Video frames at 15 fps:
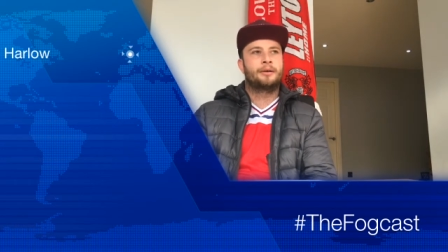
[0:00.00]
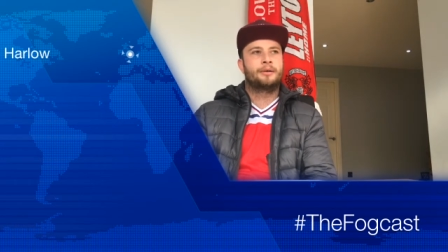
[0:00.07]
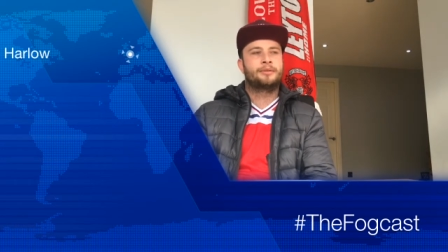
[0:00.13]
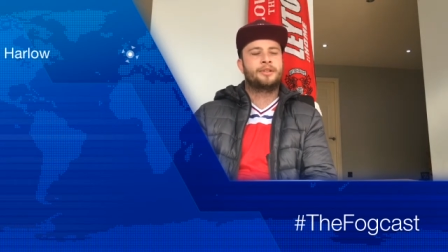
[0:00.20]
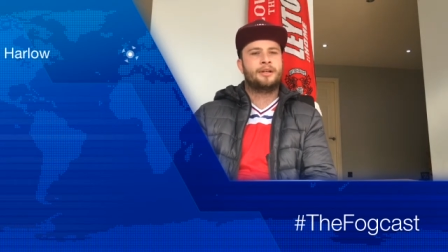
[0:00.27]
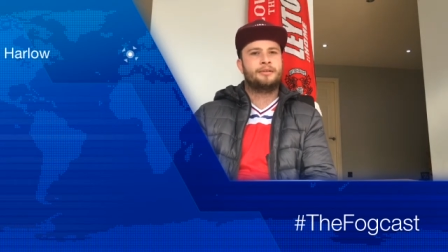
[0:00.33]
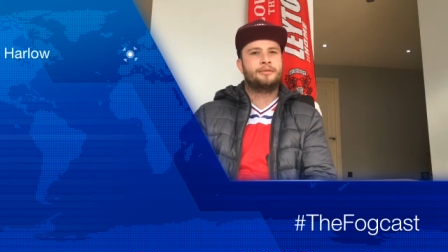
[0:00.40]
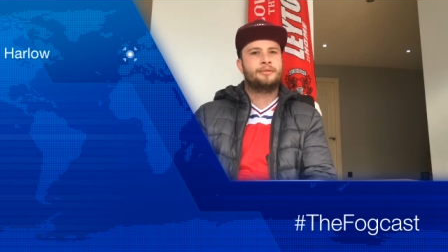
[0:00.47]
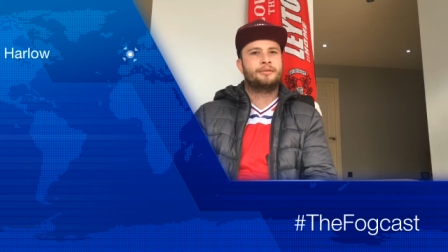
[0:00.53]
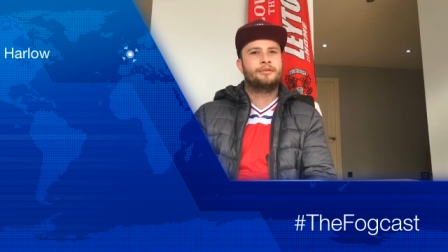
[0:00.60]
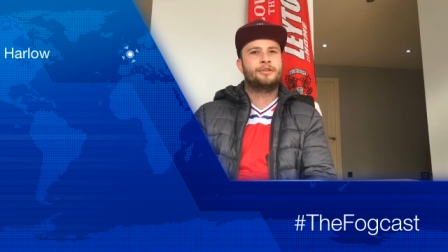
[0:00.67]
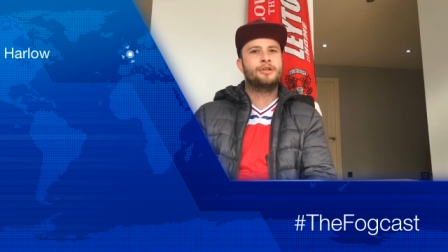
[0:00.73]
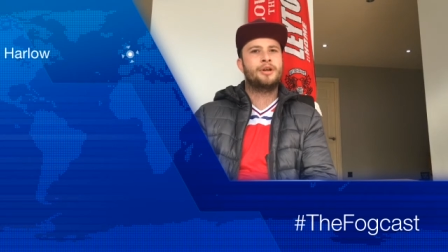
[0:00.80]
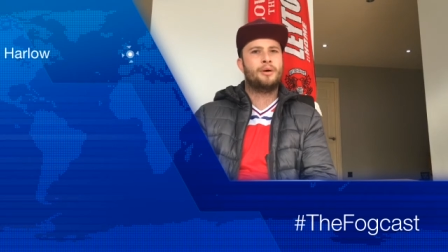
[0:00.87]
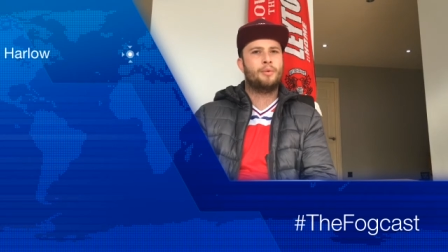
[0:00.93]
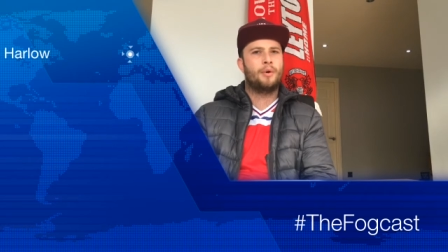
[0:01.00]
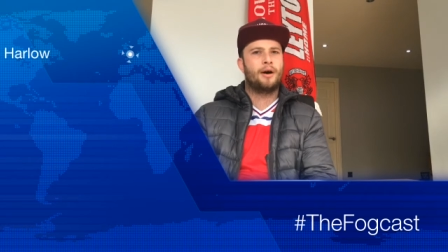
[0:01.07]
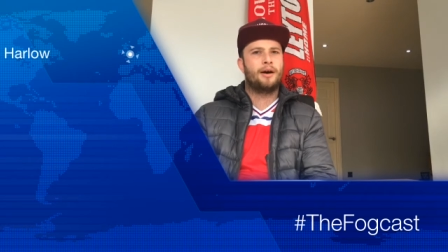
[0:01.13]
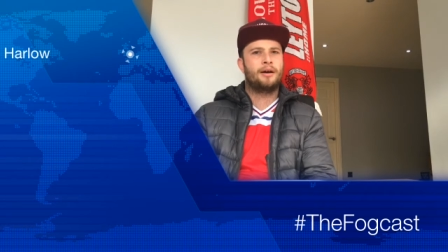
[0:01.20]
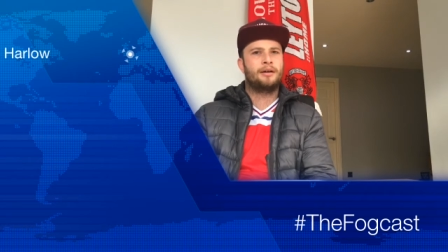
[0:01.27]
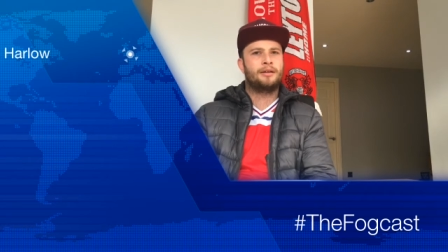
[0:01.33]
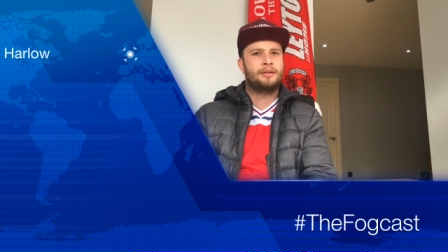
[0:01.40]
it's like, do you know
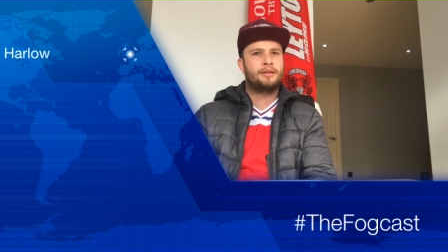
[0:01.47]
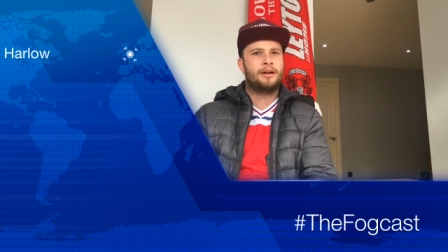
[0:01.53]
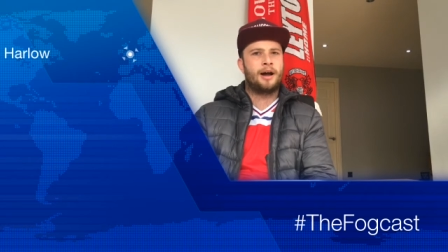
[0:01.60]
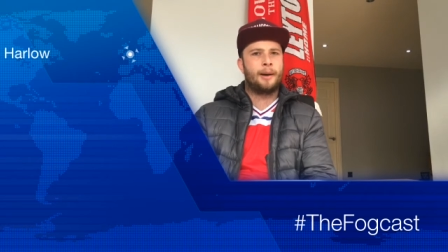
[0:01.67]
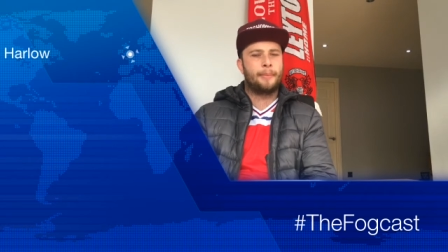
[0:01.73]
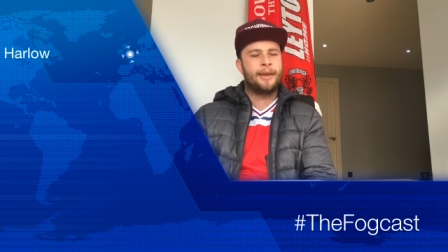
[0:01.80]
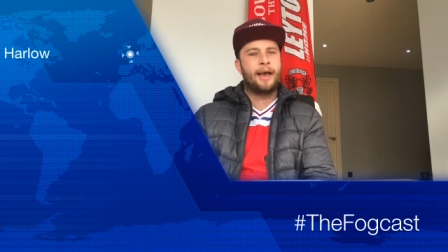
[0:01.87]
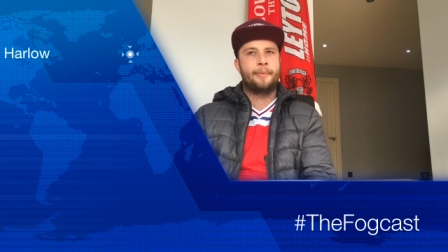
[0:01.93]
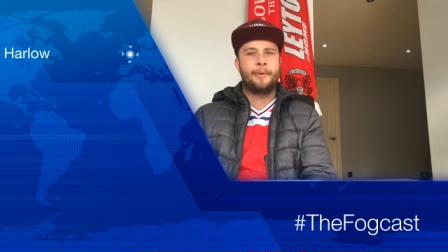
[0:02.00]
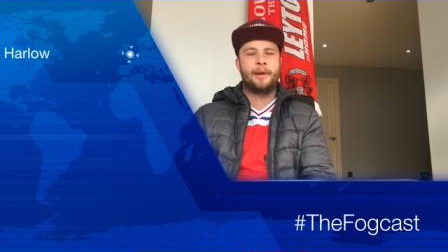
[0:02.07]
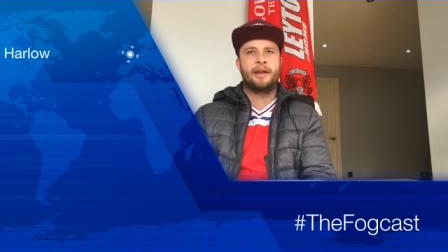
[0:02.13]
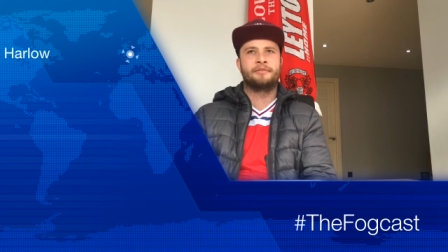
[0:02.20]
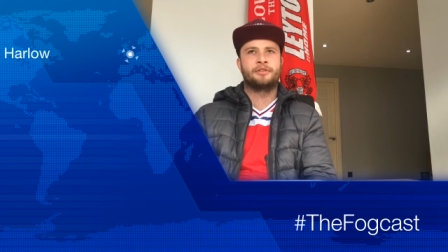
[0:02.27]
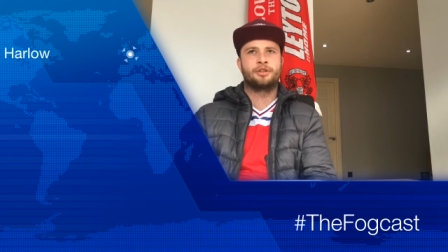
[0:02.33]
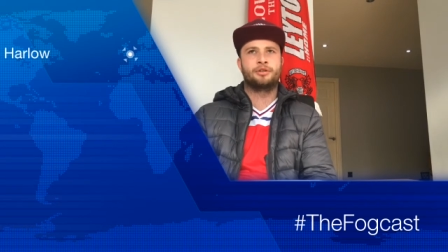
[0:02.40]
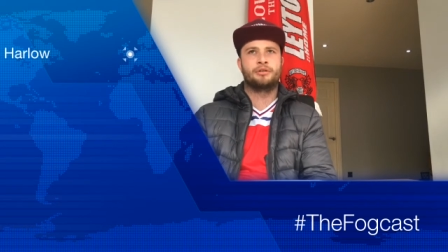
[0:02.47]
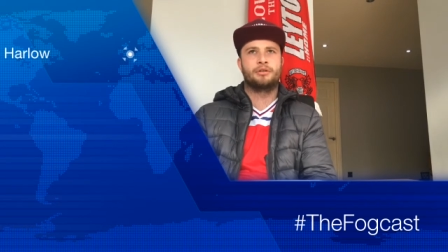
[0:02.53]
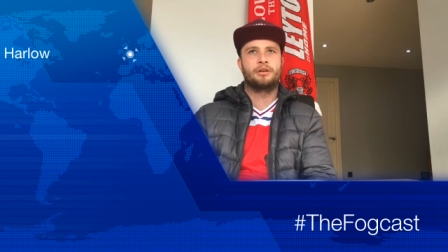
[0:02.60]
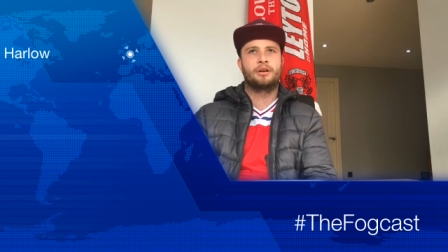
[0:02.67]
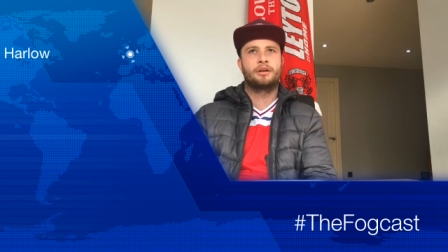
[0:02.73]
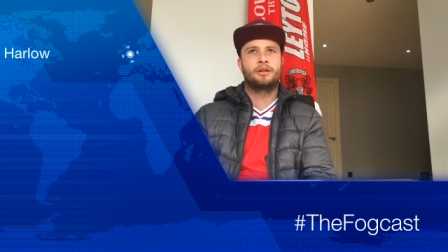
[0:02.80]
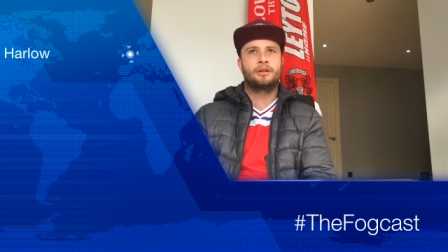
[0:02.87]
what? I'll be happy with a
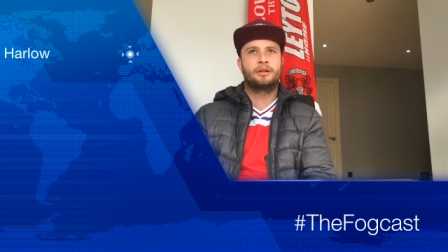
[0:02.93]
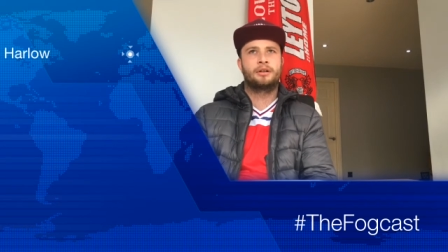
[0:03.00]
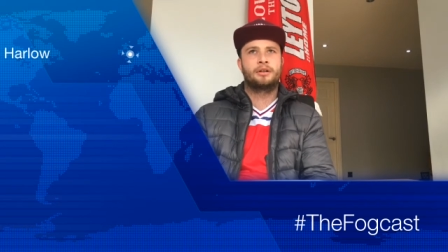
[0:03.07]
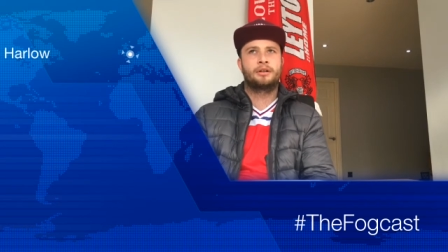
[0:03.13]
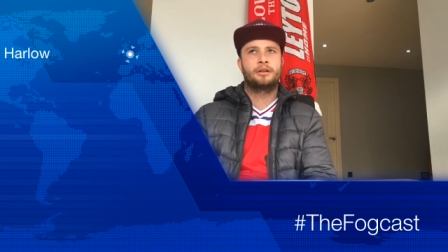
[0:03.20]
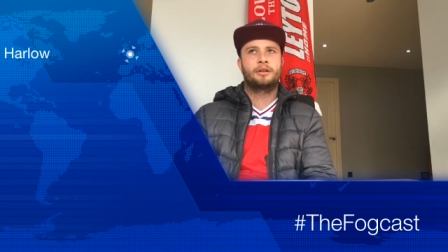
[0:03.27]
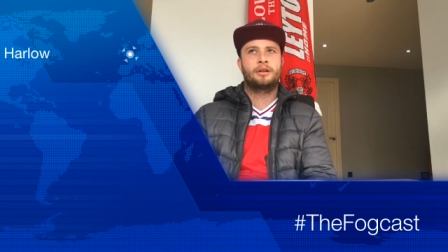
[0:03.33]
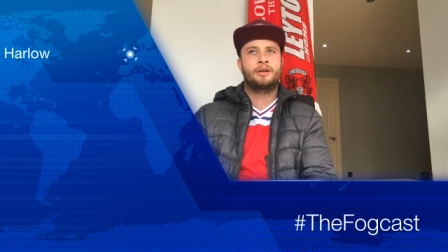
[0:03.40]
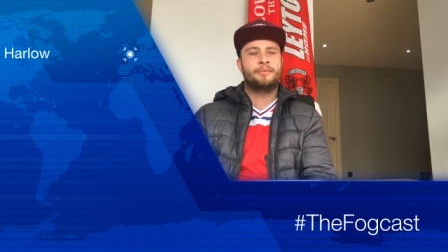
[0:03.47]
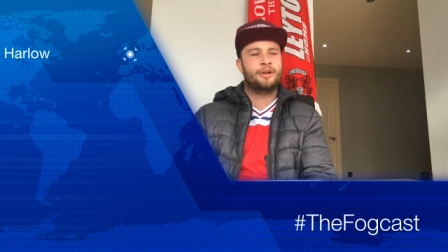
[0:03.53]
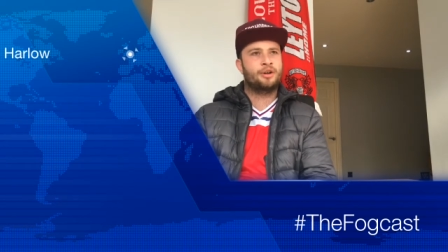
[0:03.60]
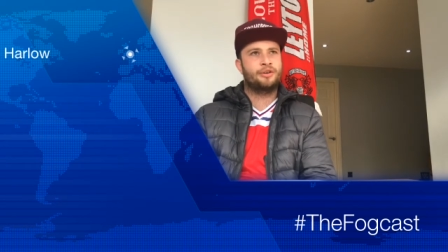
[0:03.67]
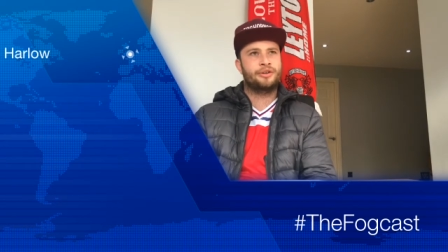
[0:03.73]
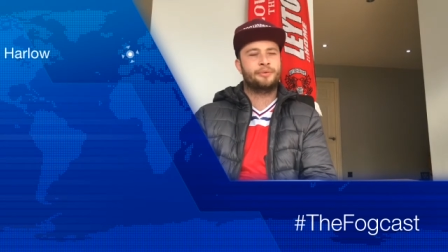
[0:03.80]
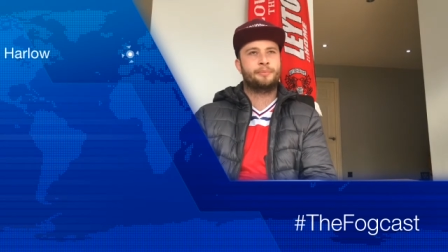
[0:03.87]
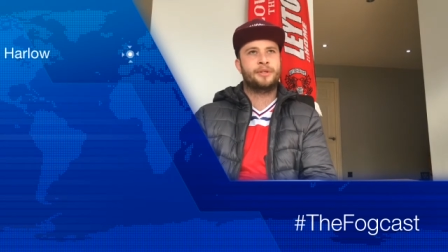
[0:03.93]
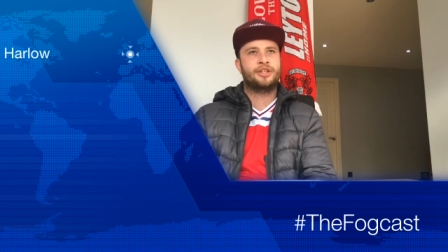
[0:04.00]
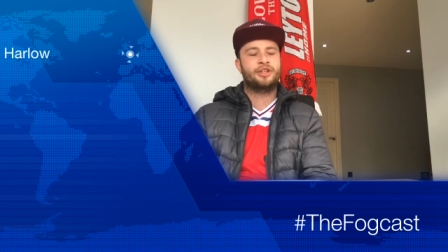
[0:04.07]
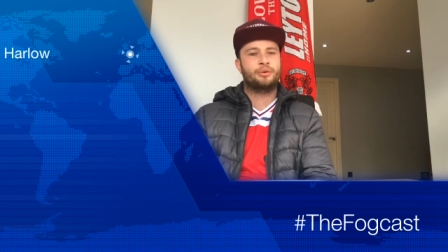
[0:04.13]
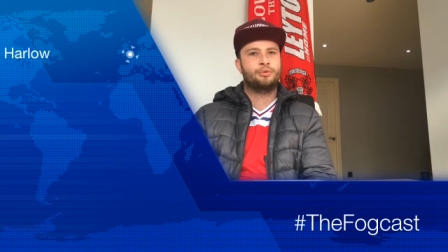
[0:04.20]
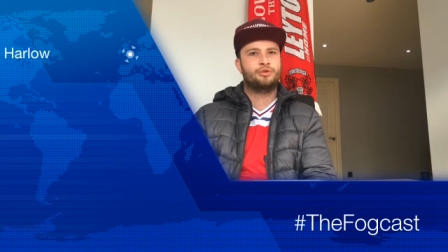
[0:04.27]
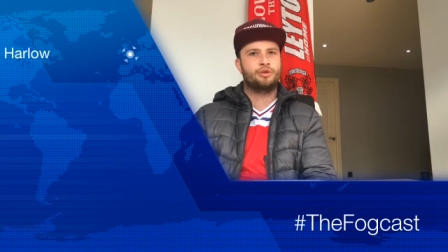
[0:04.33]
draw. Oh my God, we're
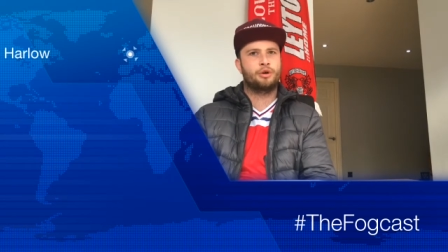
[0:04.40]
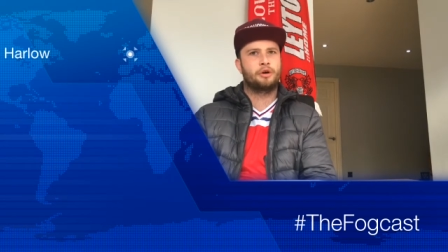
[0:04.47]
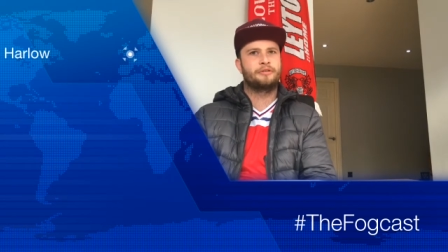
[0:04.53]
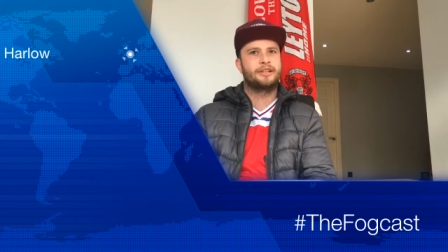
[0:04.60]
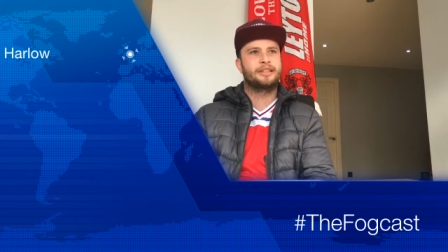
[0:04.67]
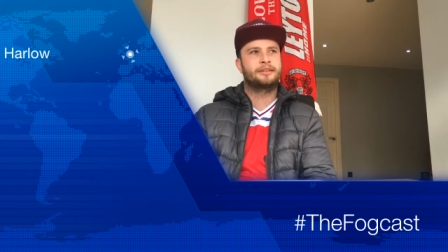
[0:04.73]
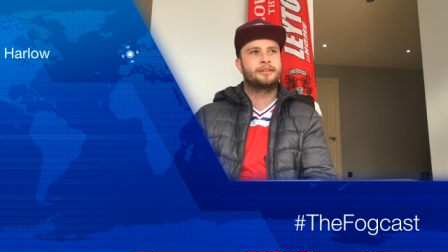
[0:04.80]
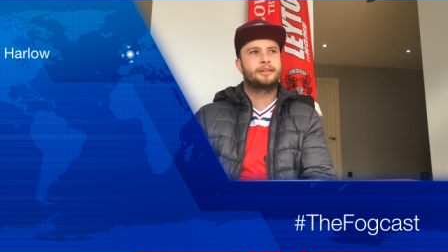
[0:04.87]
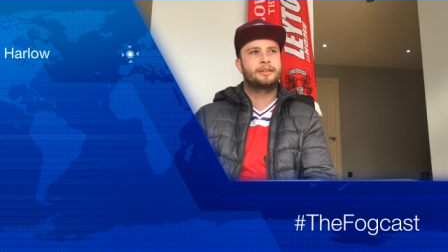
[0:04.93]
still drawing.